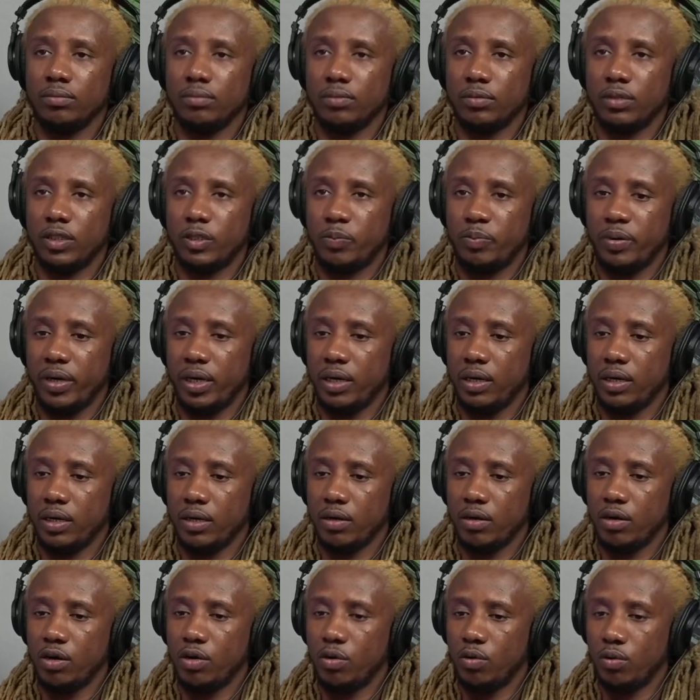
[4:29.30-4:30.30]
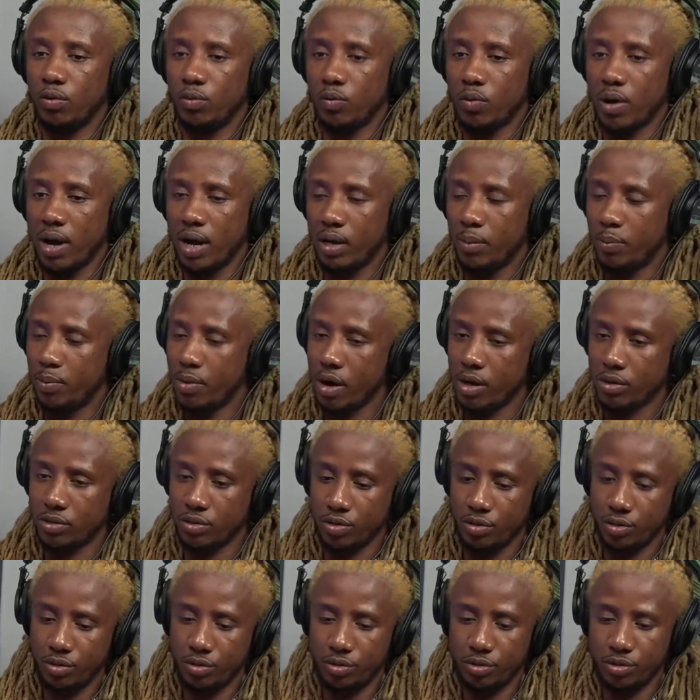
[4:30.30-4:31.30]
speak on why the
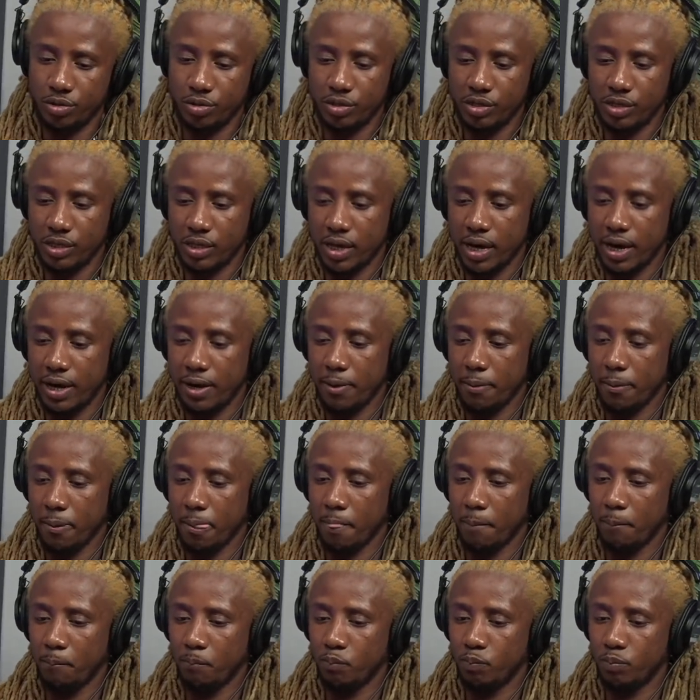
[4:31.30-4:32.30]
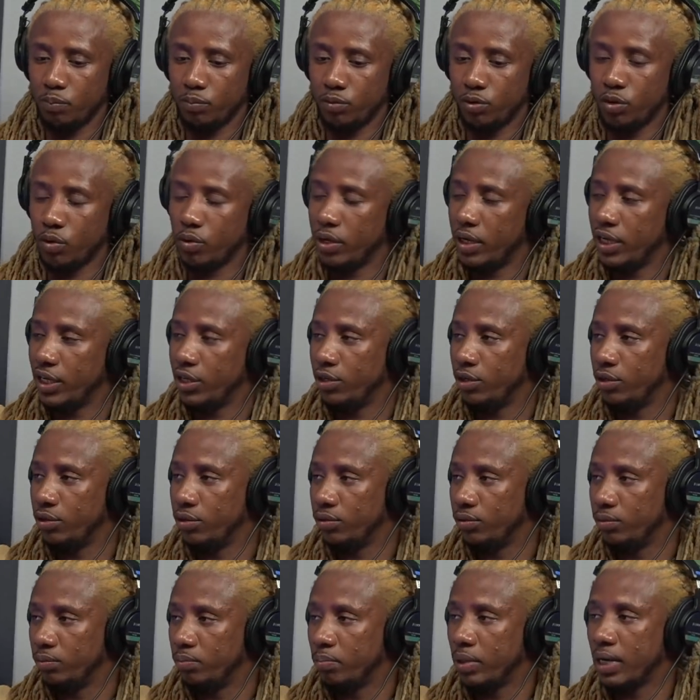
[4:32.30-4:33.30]
prosecutors or the state do what they do,
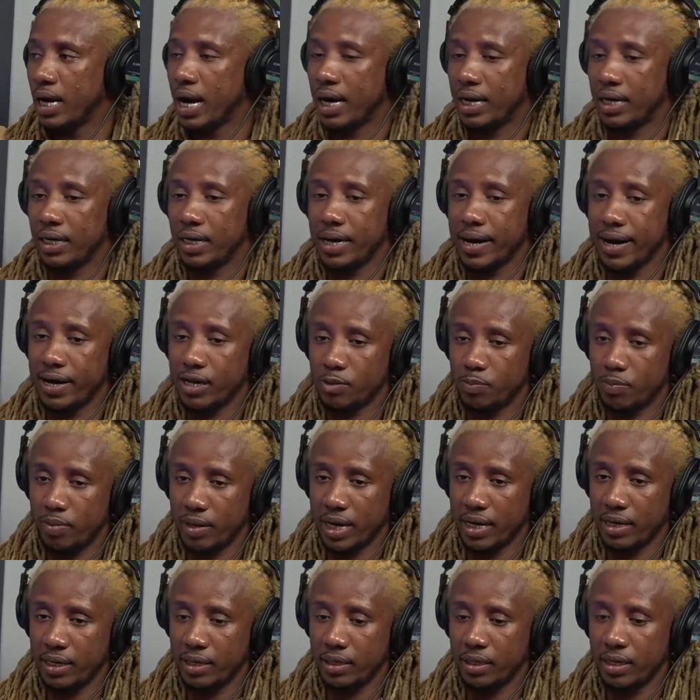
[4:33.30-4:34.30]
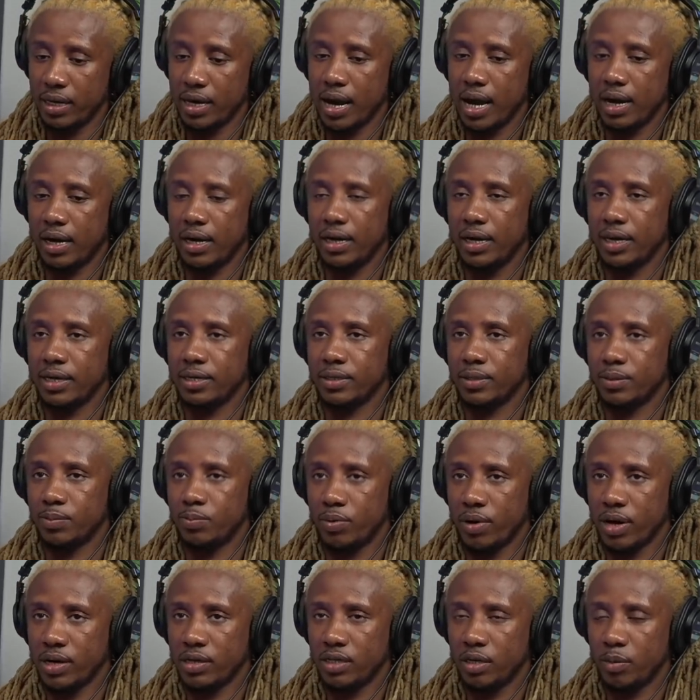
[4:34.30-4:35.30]
but I could explain and I could
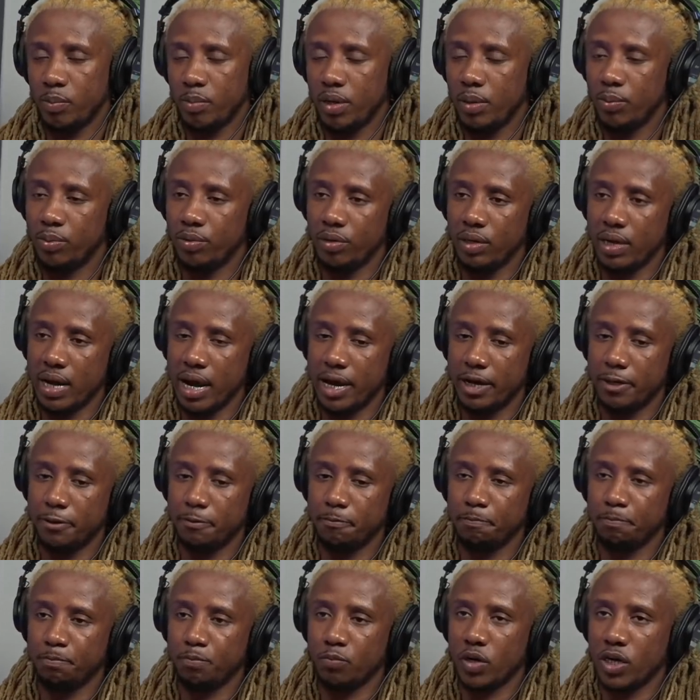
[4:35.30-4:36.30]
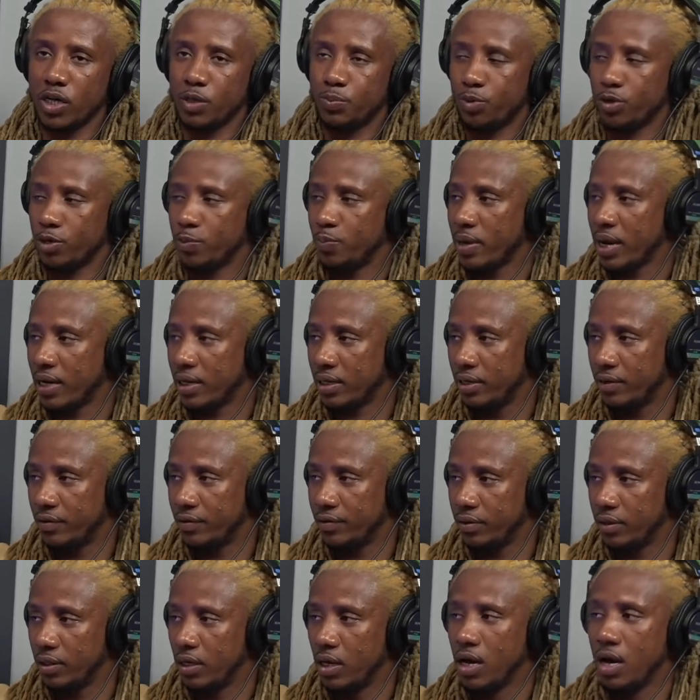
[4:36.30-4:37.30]
express to people that it's perspective.
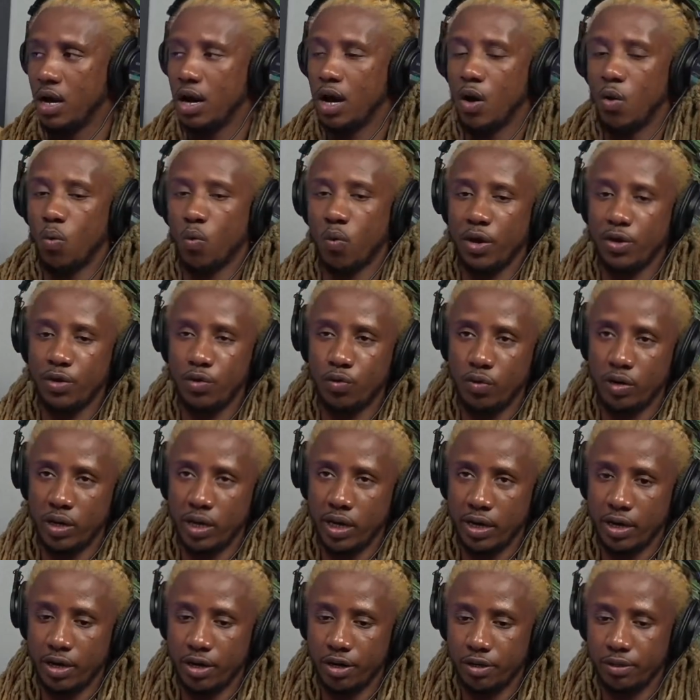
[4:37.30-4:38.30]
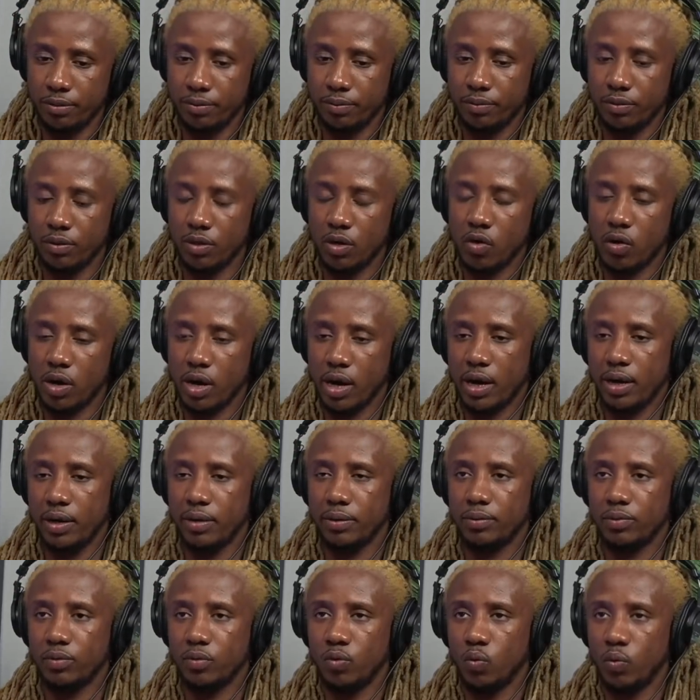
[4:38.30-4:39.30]
When you hear, okay,
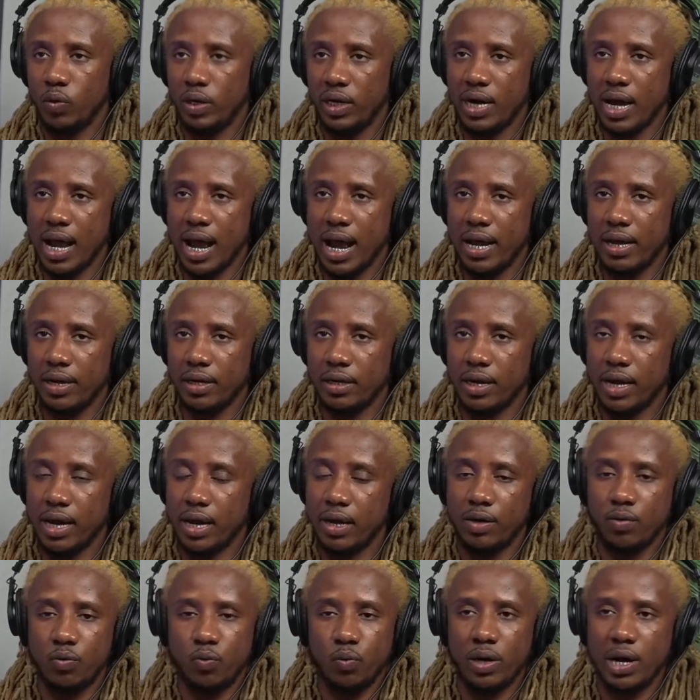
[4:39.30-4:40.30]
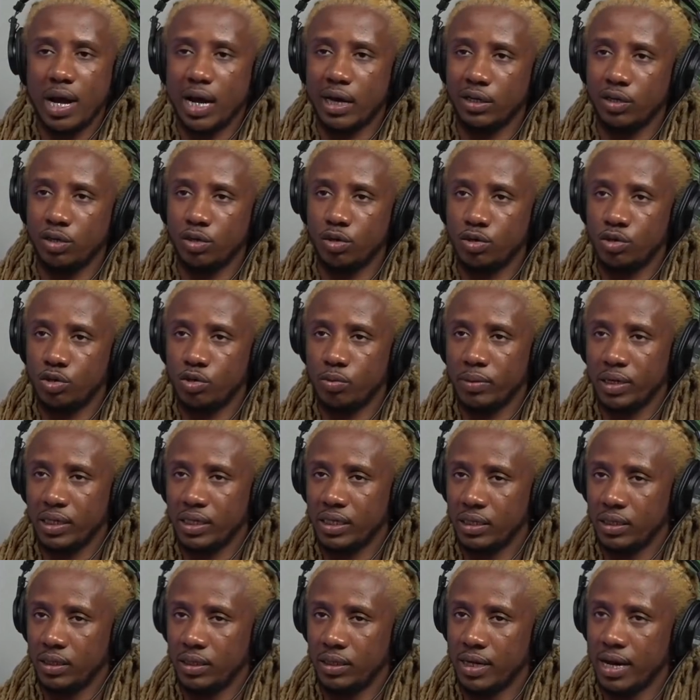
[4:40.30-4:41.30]
we got, and we're not going to go too
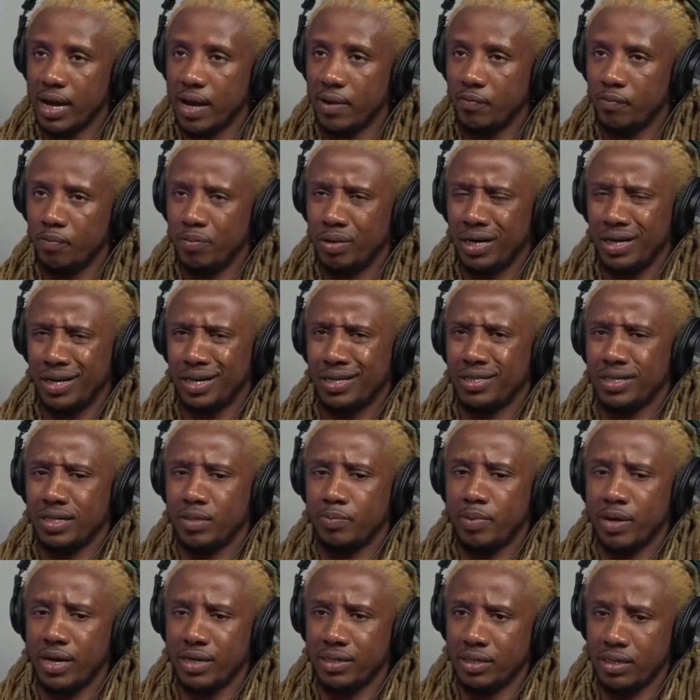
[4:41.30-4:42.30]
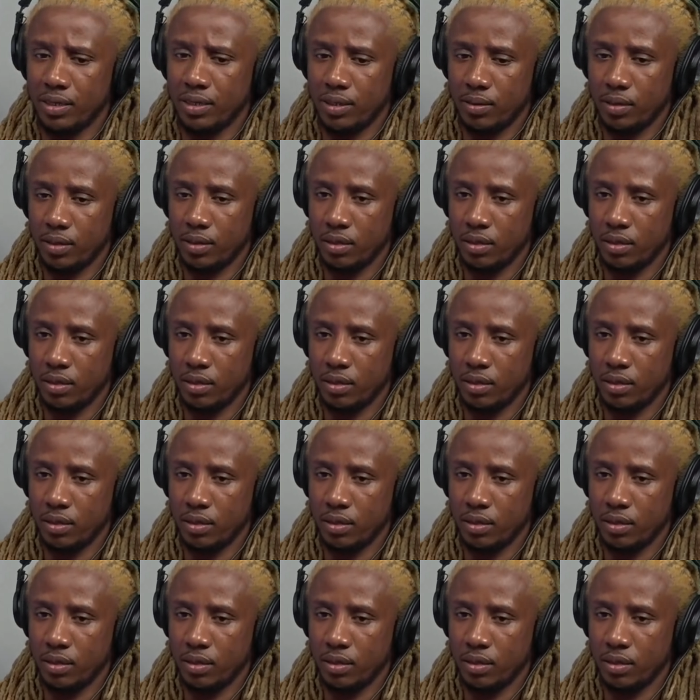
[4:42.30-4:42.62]
much in depth, but it's just basic,